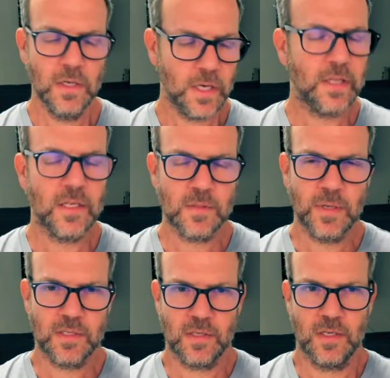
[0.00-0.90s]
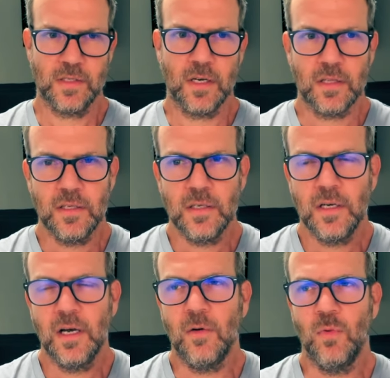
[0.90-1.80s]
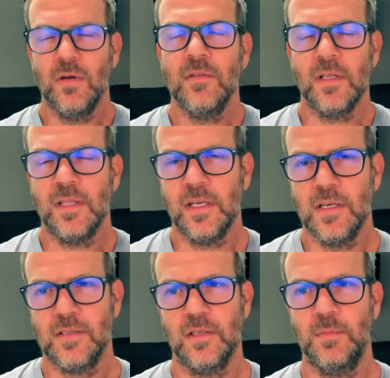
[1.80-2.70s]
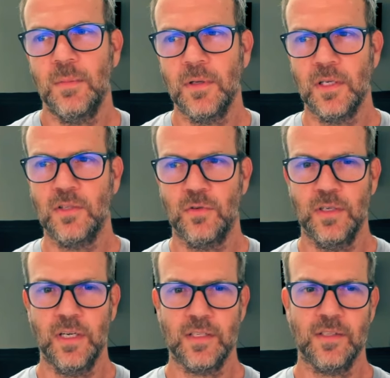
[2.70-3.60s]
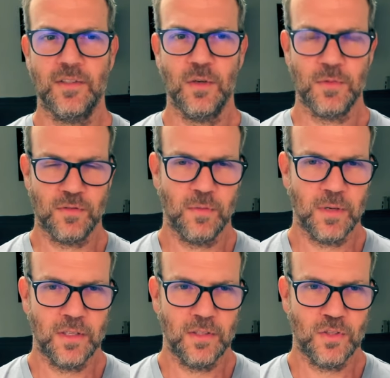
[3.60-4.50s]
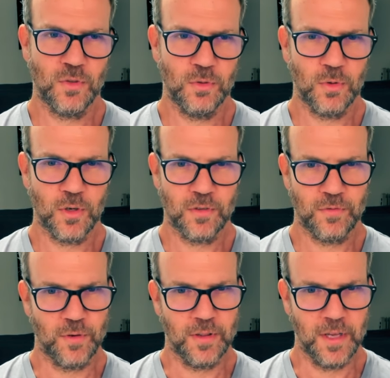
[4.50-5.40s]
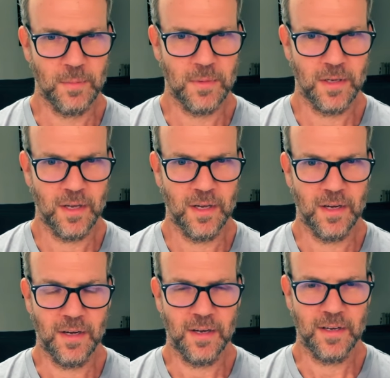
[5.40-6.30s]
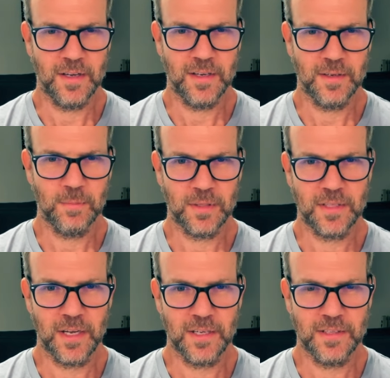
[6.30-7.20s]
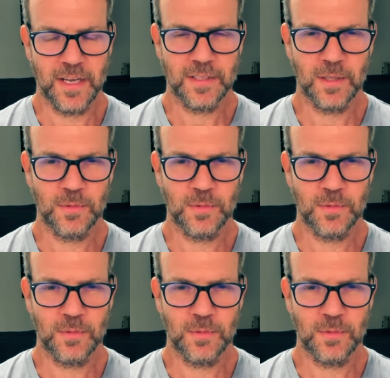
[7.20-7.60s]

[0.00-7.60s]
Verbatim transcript: yeah it does make sense and i think uh, one of the things is that people need to realize that the observability should work for them uh, and but they they end up